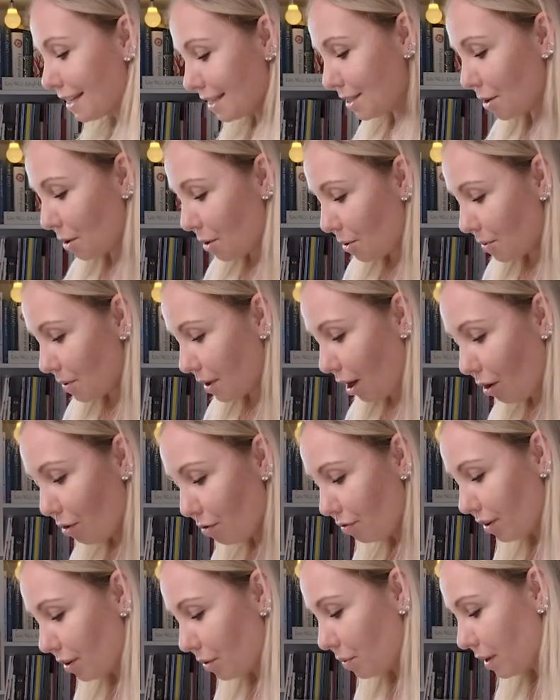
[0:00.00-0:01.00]
So
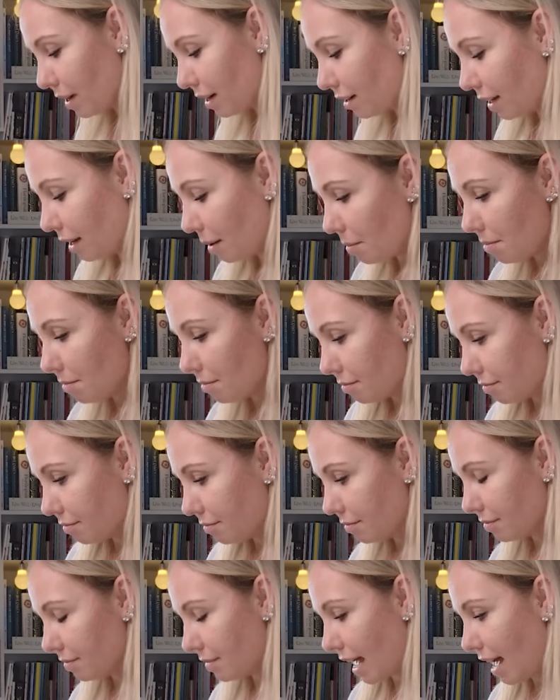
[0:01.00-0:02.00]
hopefully we're gonna
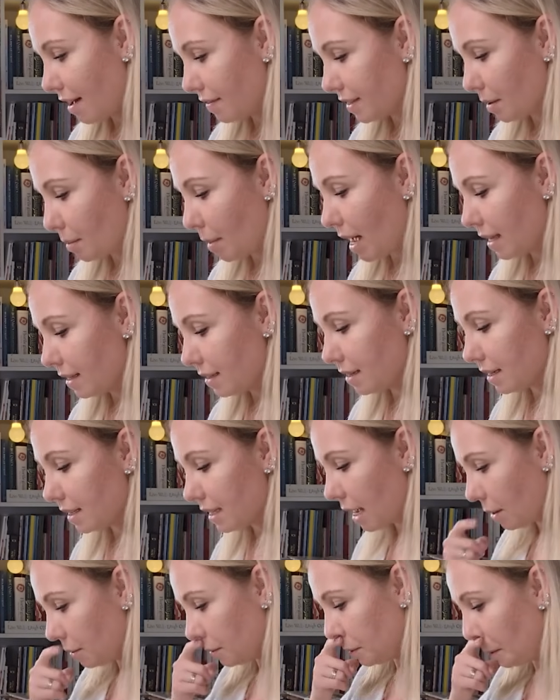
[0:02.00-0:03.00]
have some answers
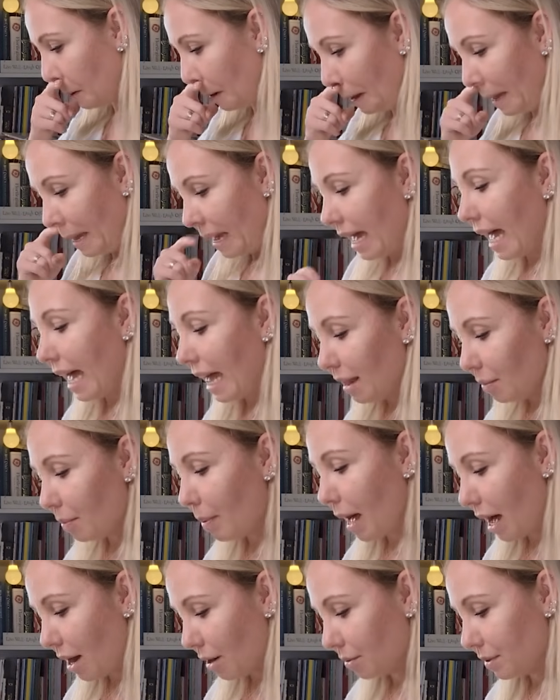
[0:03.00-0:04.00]
how to help
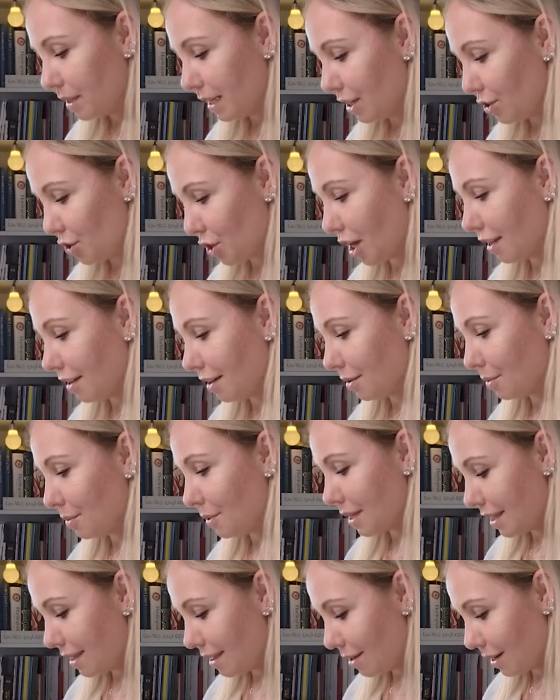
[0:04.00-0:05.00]
out each other
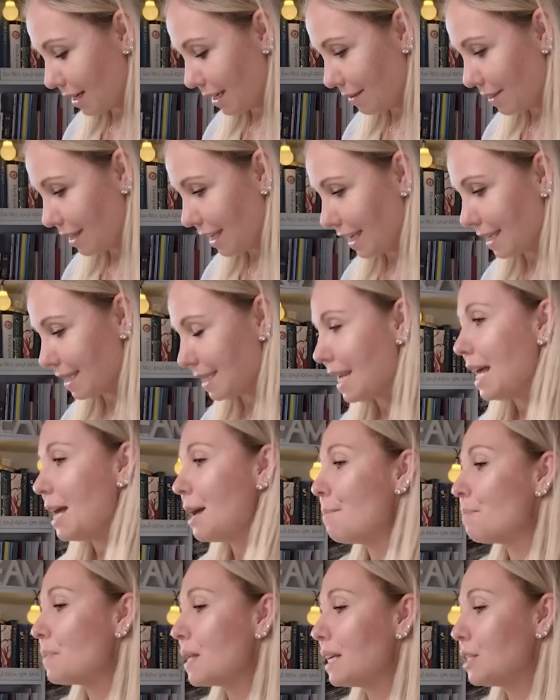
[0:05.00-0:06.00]
with these.
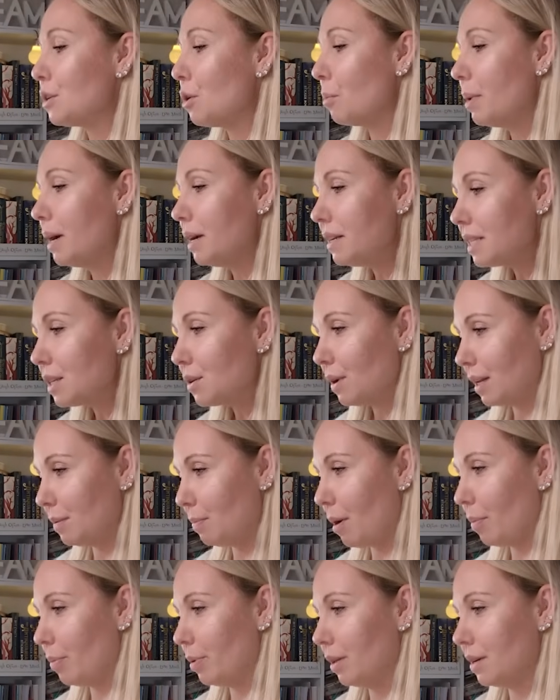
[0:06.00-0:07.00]
So Bear is quite
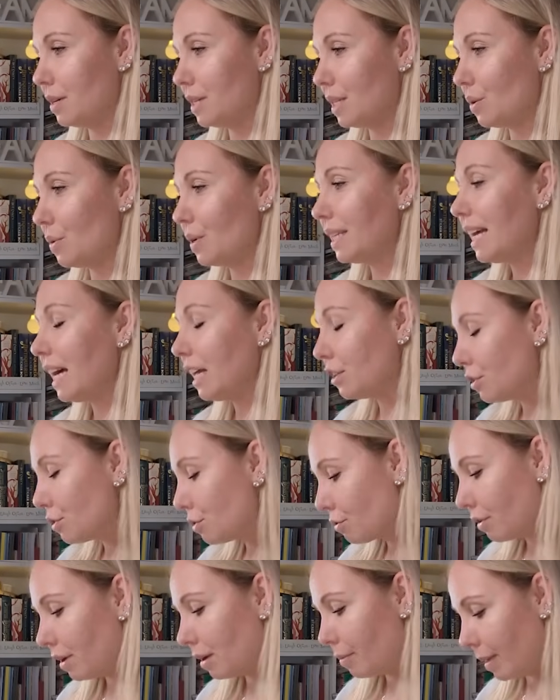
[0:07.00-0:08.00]
popular, so it got
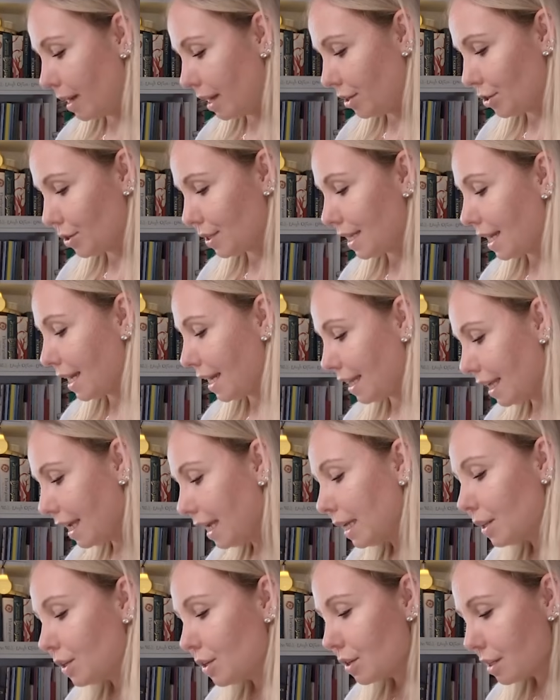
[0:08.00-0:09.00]
3 pages, and I
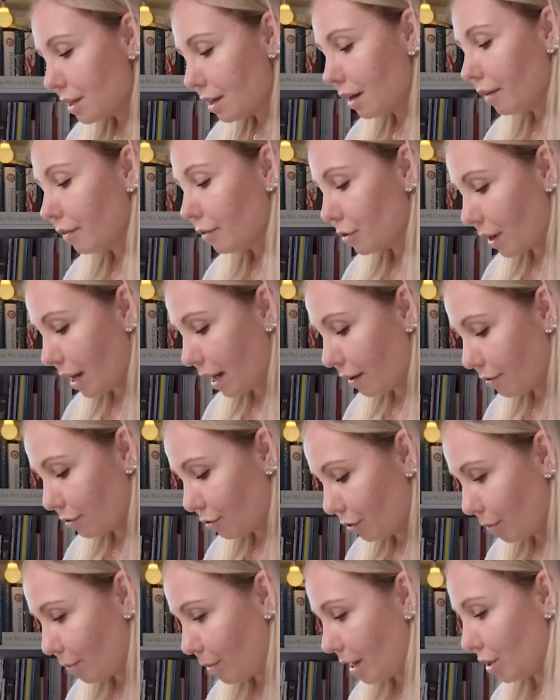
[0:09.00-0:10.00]
think it deserved to have
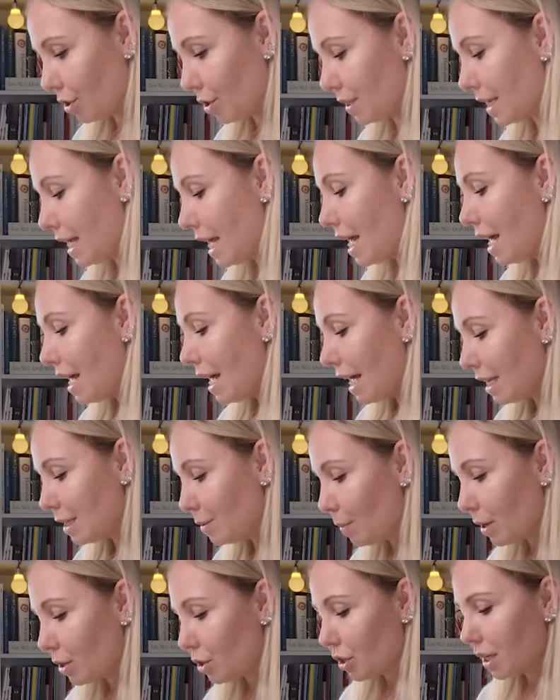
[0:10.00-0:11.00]
3 pages,
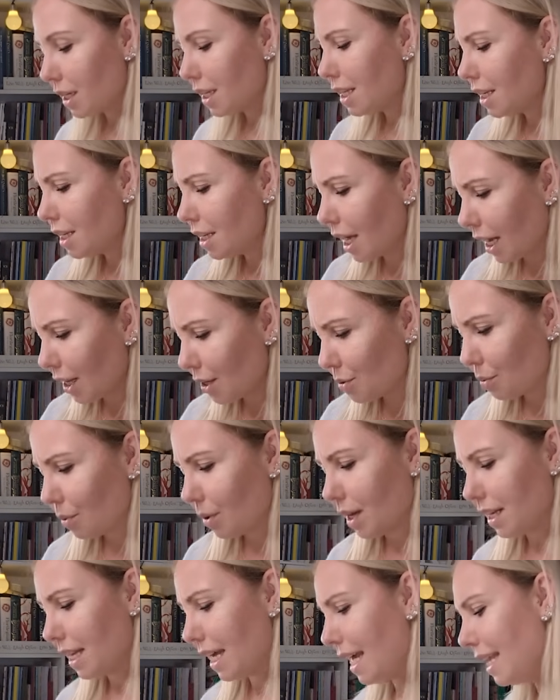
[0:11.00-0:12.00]
especially the night
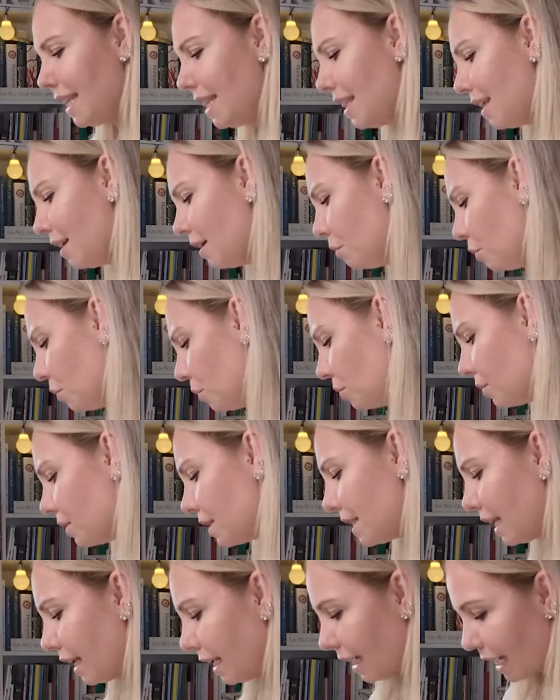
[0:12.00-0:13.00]
one in the
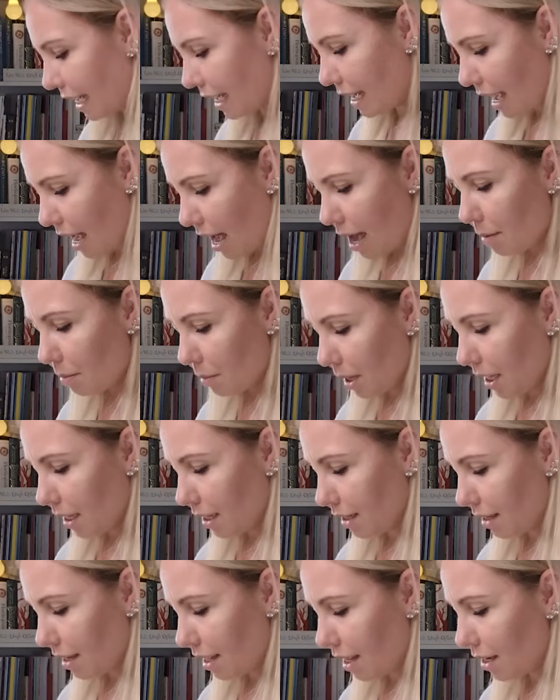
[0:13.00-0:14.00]
woods. Like, I
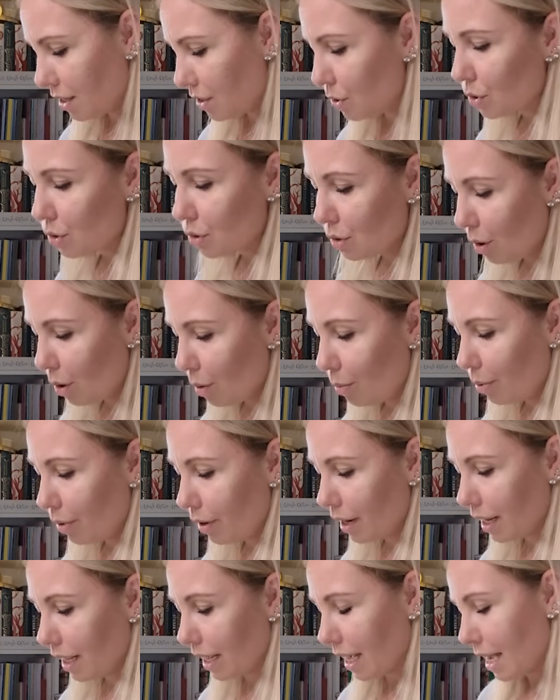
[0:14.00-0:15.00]
mean, it is so
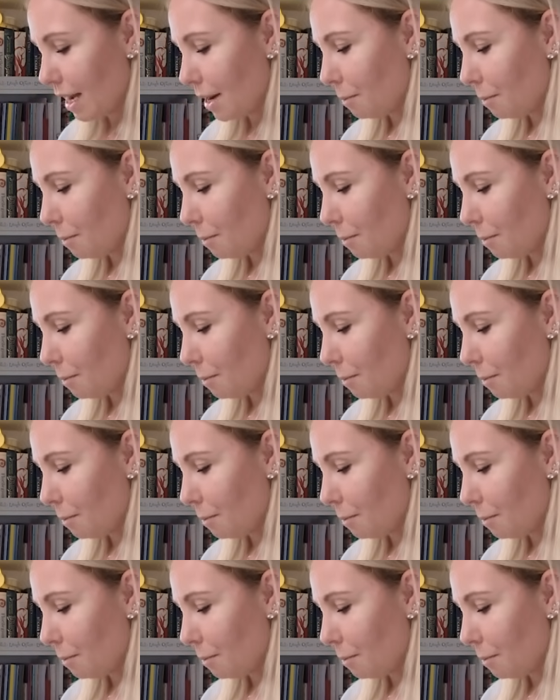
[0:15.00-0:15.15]
pretty.